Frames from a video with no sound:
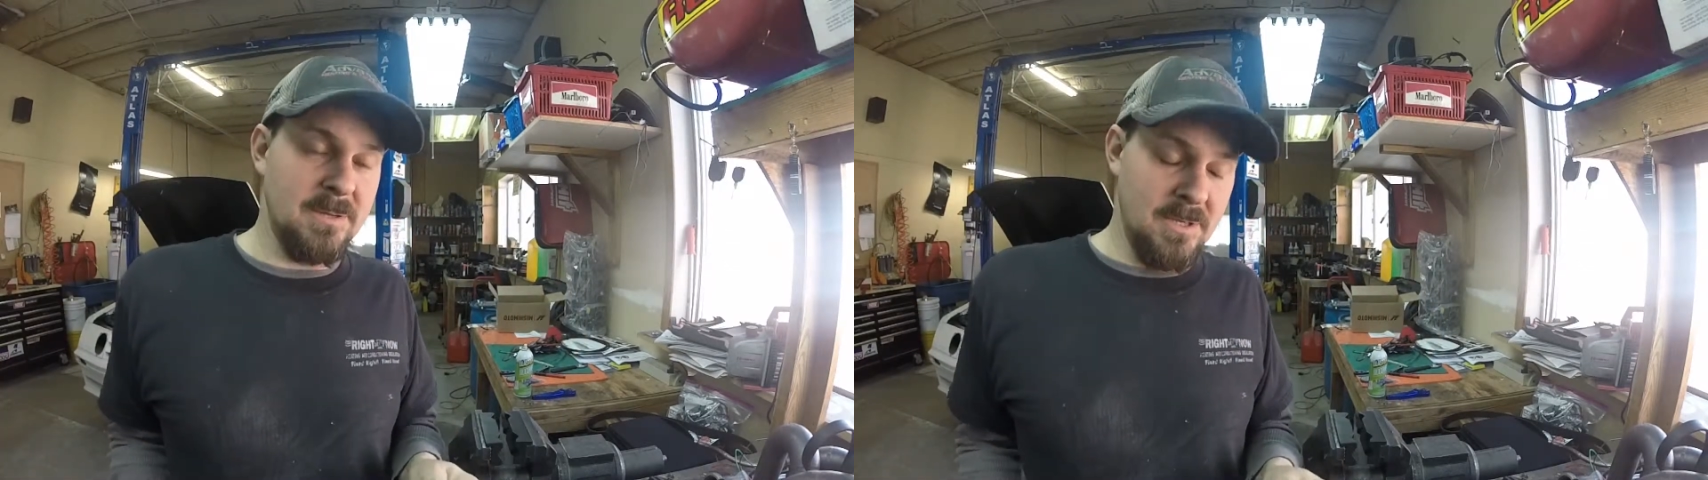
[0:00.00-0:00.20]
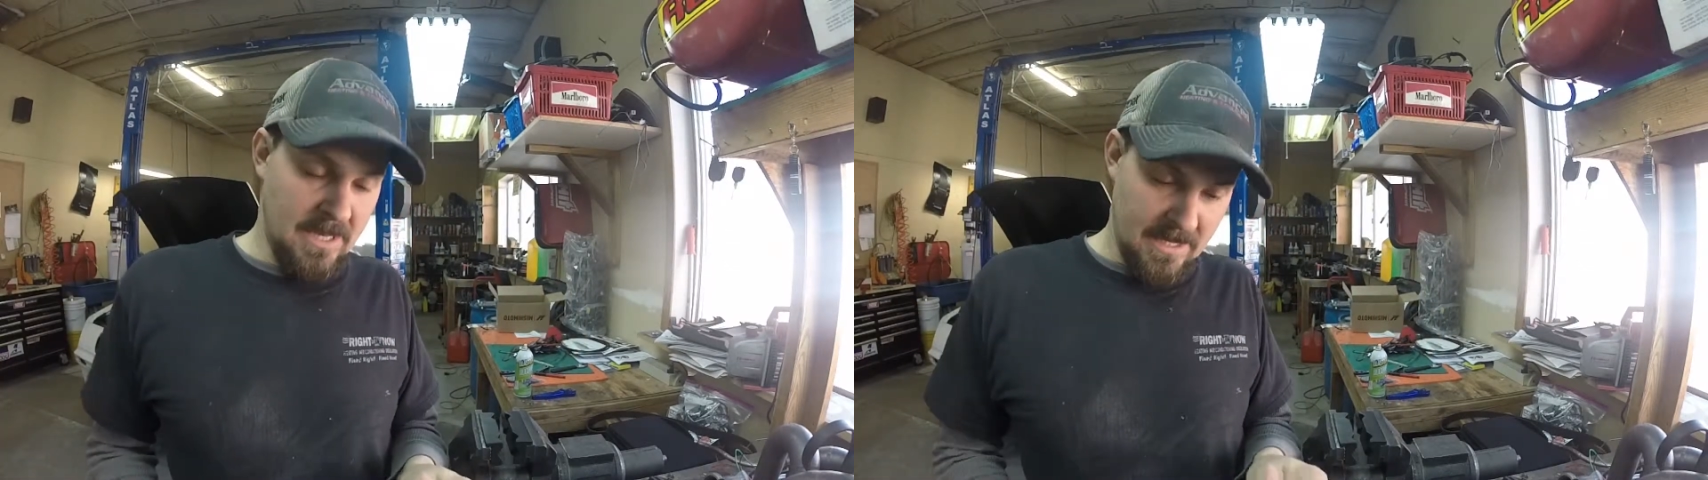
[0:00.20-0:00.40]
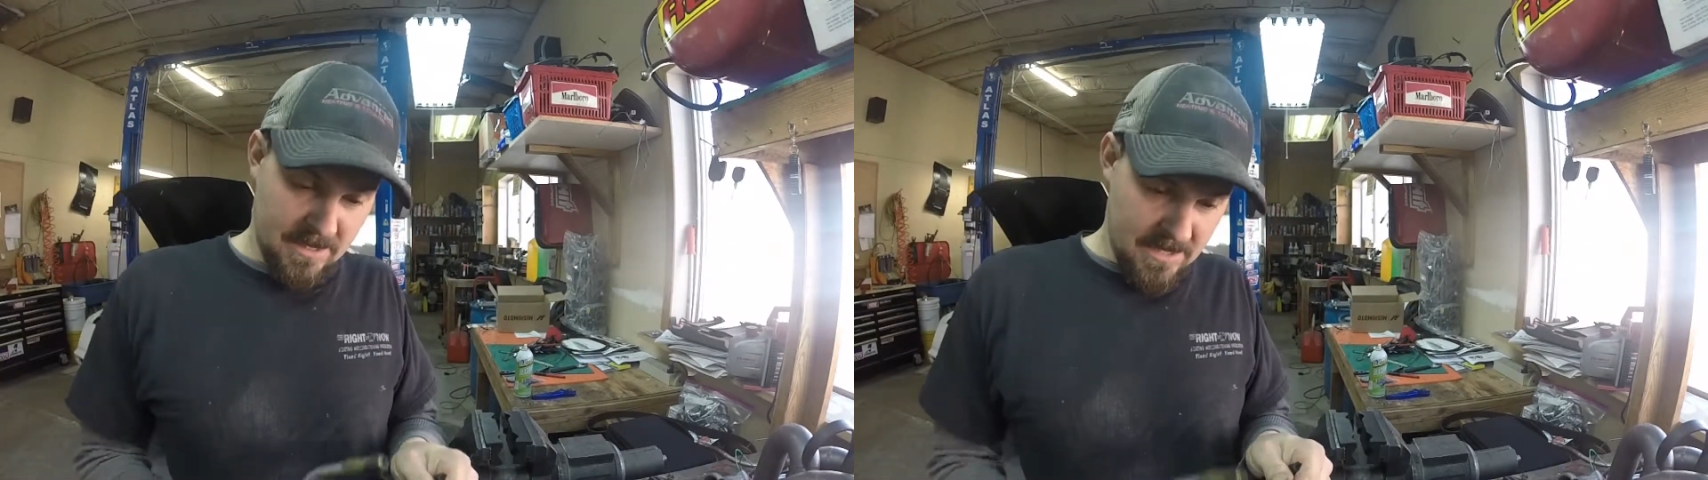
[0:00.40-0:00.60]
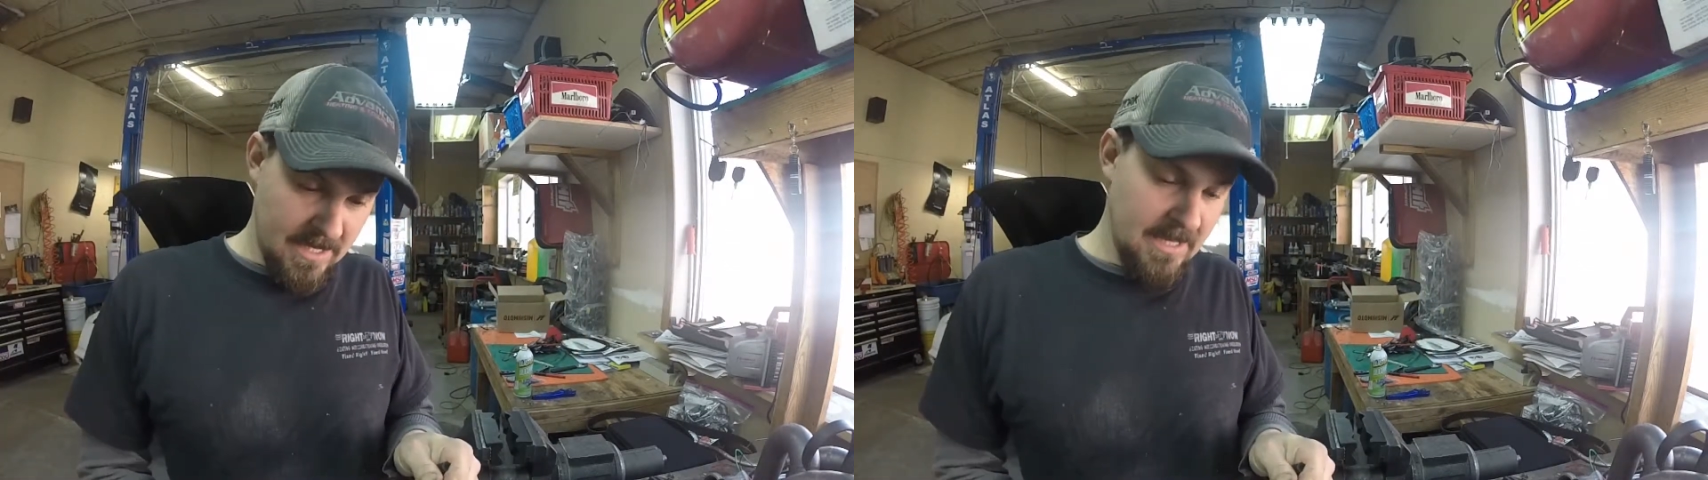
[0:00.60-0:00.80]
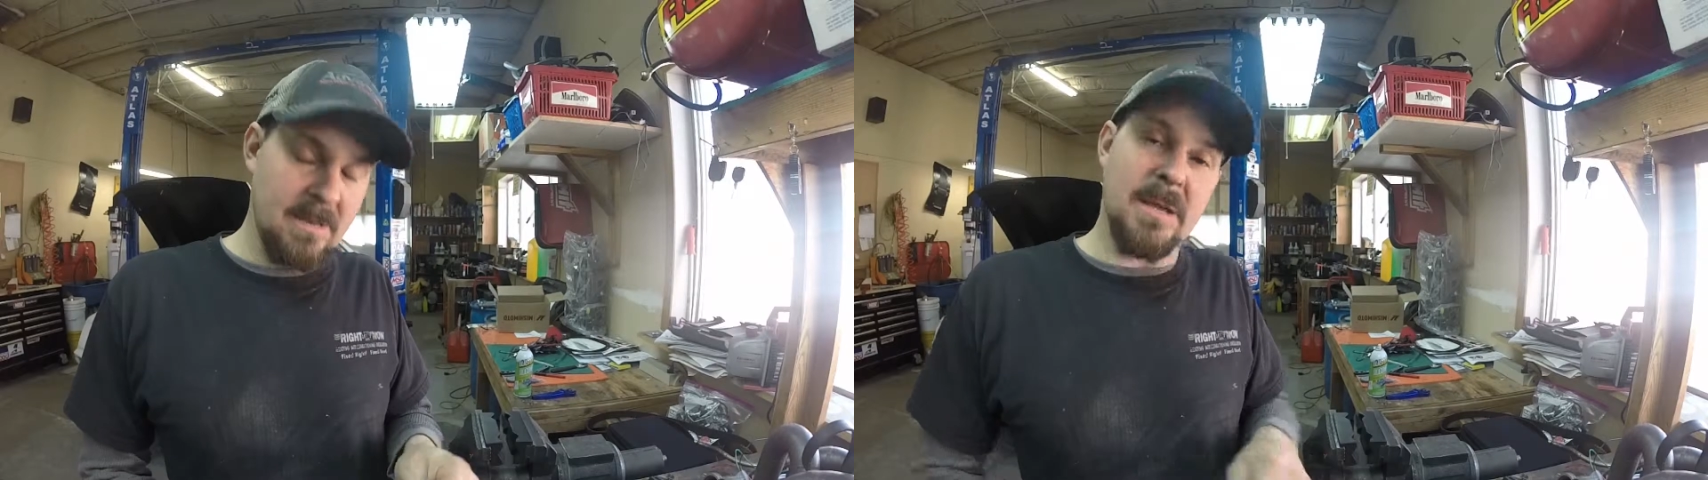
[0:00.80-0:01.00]
You gotta
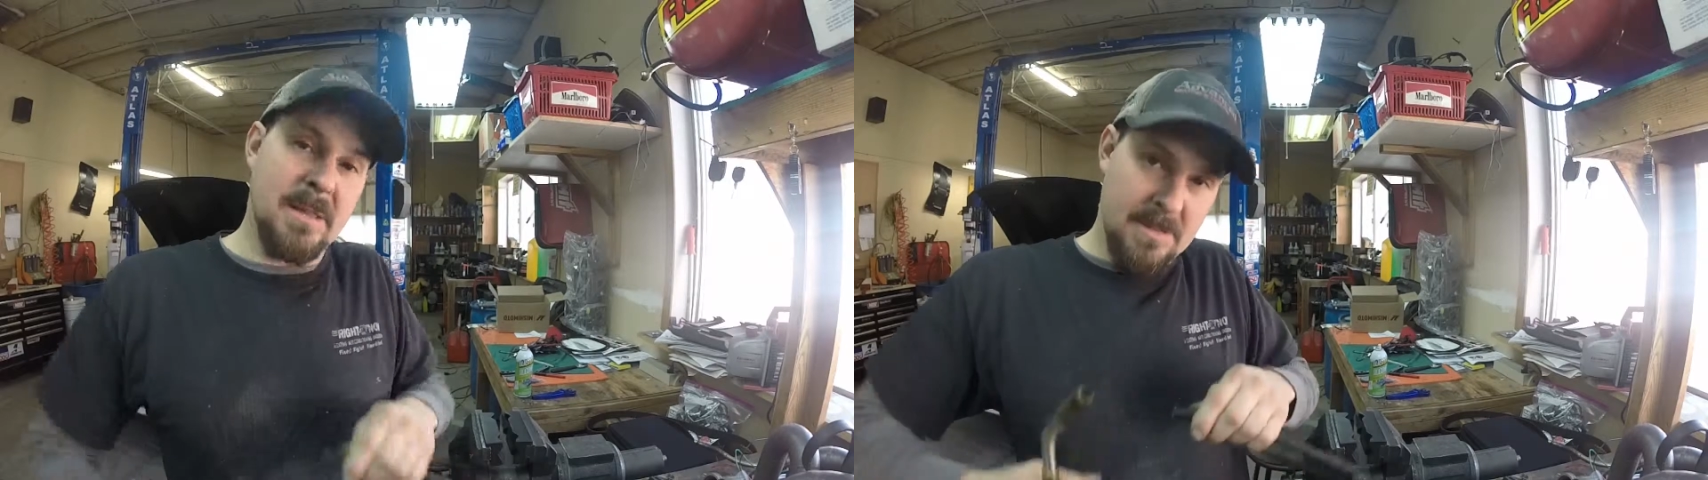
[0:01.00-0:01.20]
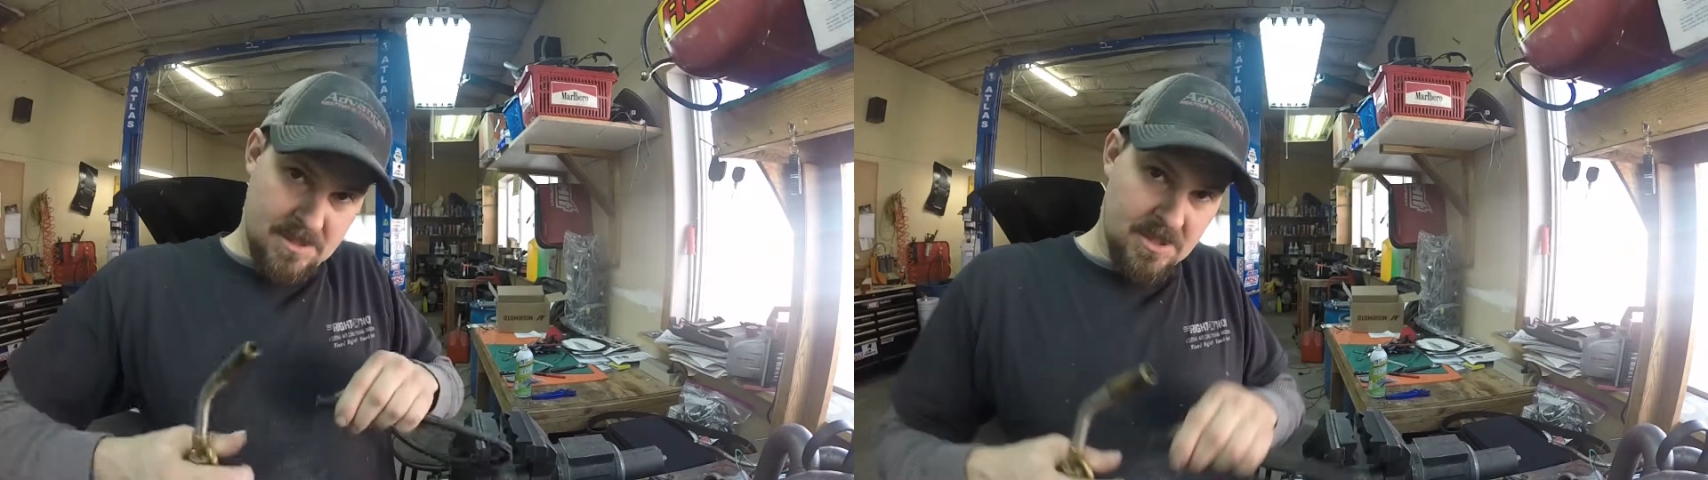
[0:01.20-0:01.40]
cut it and then